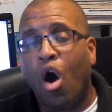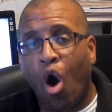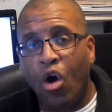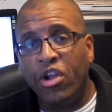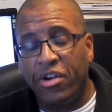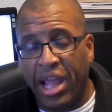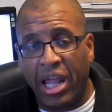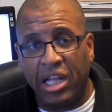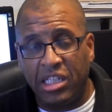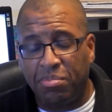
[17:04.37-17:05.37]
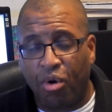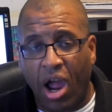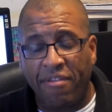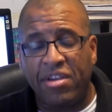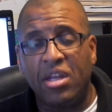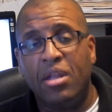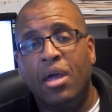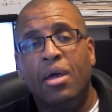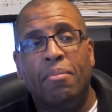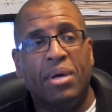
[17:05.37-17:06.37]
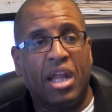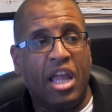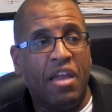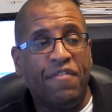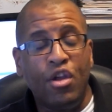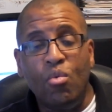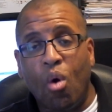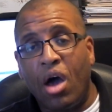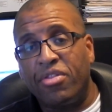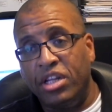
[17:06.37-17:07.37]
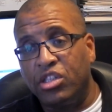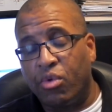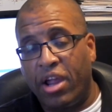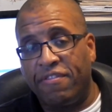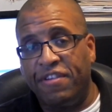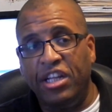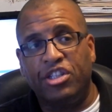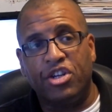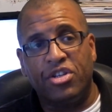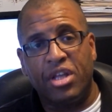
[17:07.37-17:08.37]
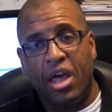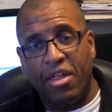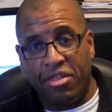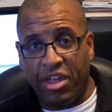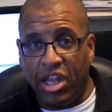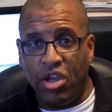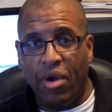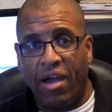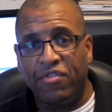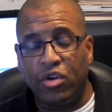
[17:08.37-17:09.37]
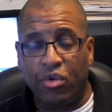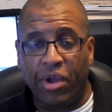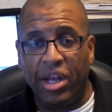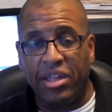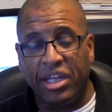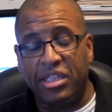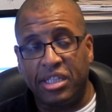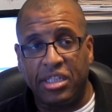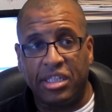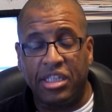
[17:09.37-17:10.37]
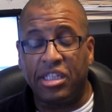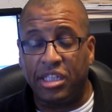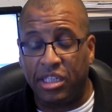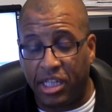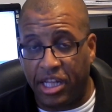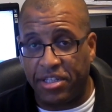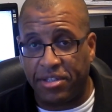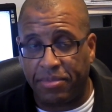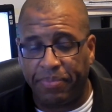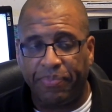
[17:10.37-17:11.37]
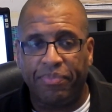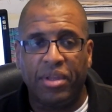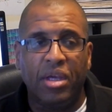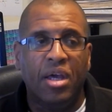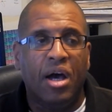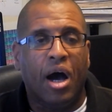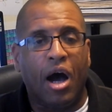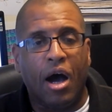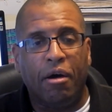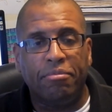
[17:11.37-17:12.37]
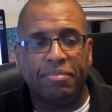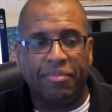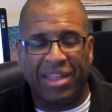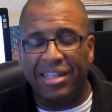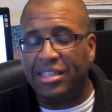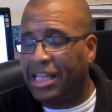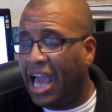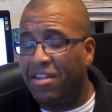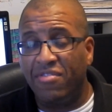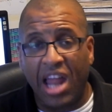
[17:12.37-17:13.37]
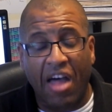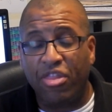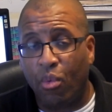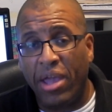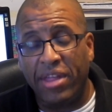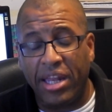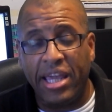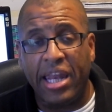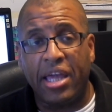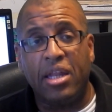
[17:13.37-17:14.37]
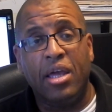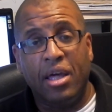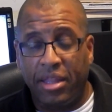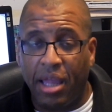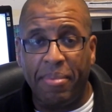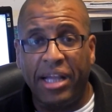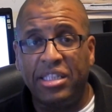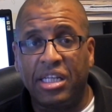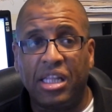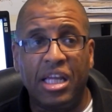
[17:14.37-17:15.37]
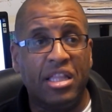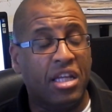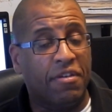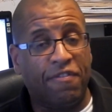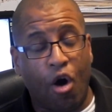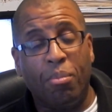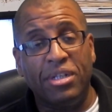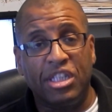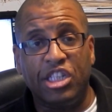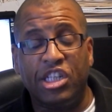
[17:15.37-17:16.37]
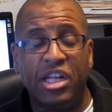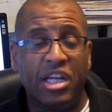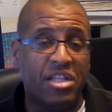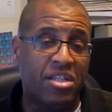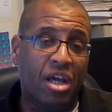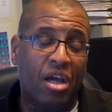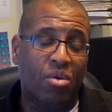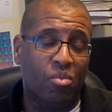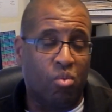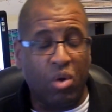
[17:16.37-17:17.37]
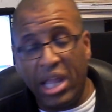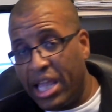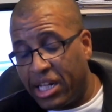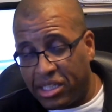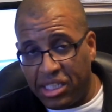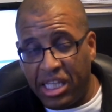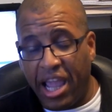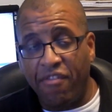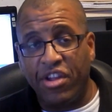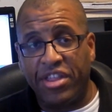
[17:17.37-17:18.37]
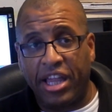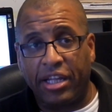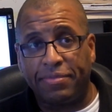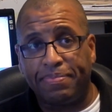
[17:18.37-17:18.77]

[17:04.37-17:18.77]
all your data is private, but if you want these great features, then you have to agree to this, and this. That's kind of not the way they did it. They basically, the default position is we get to see everything.